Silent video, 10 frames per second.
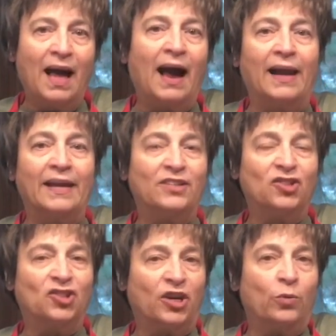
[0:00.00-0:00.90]
I like to
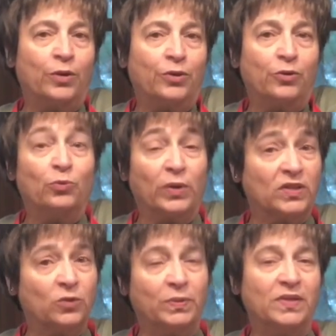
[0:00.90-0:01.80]
share with you
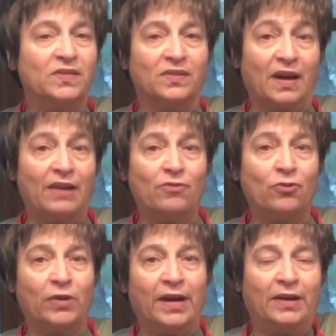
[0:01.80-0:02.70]
recipes that I've
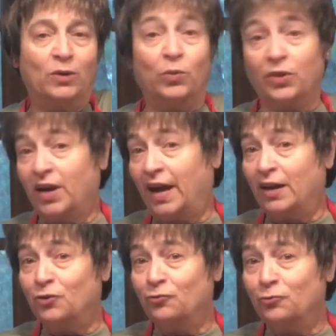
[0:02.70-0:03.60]
created with
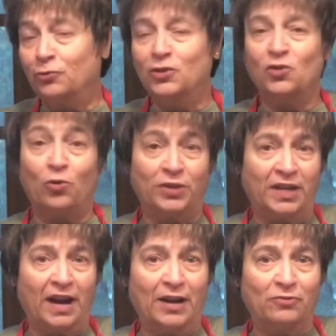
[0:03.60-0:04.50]
canned foods or
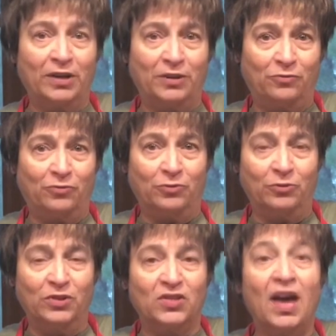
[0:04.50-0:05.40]
dehydrated
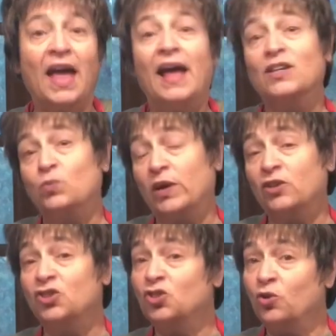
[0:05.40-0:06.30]
foods, as well
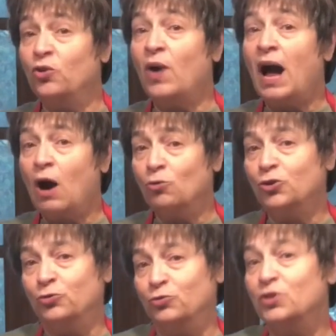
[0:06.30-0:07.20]
as show you
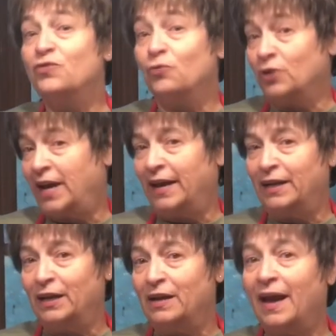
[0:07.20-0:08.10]
how-tos for
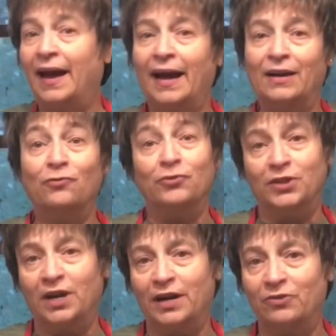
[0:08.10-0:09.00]
canning and for
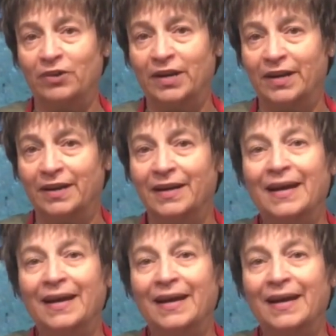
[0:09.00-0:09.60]
dehydrating.